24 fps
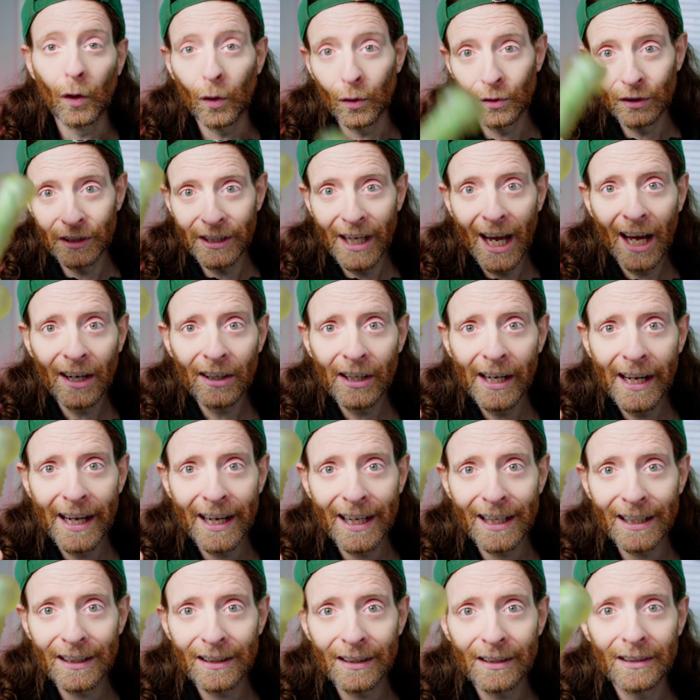On the other
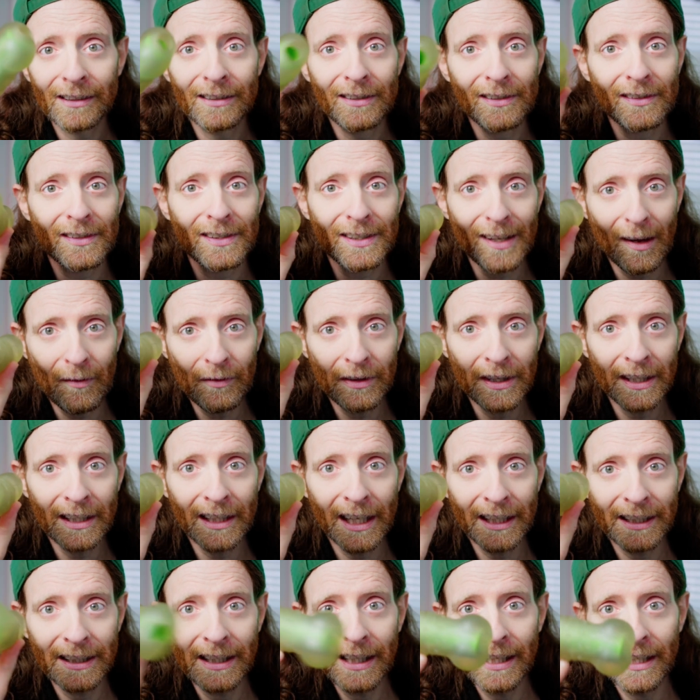hand, something
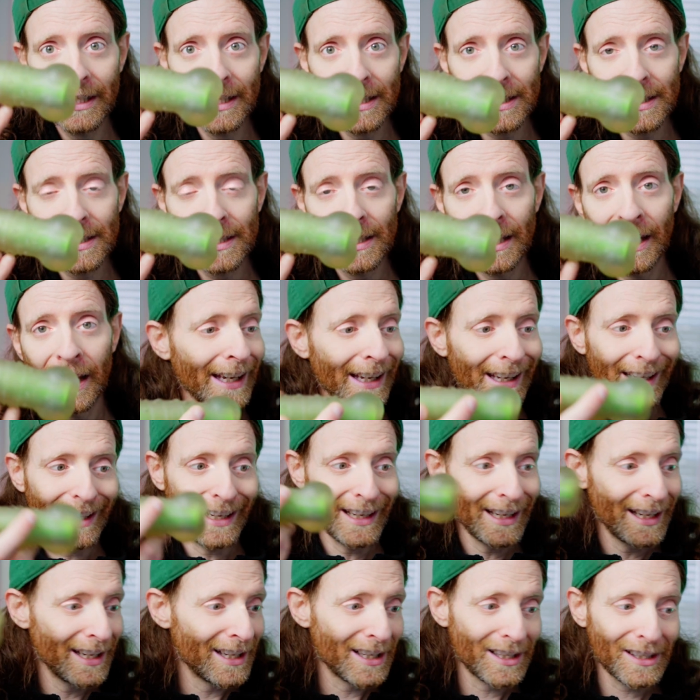like this
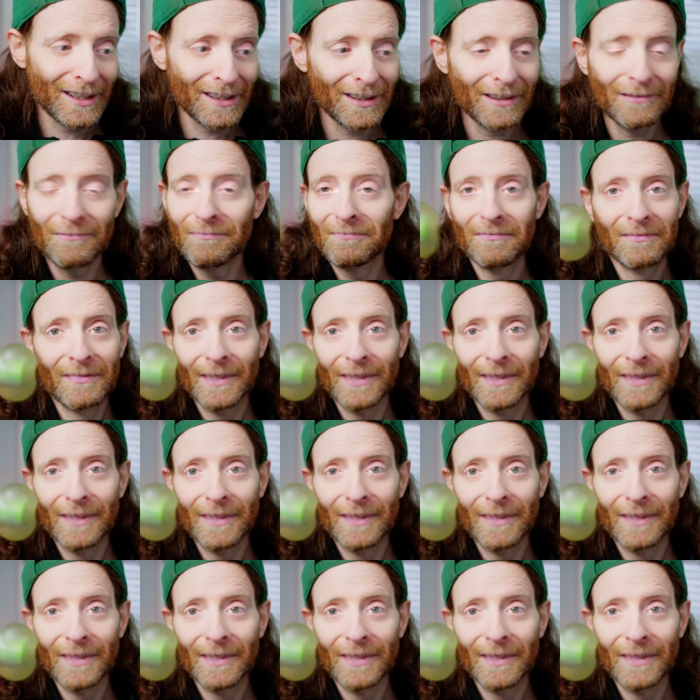is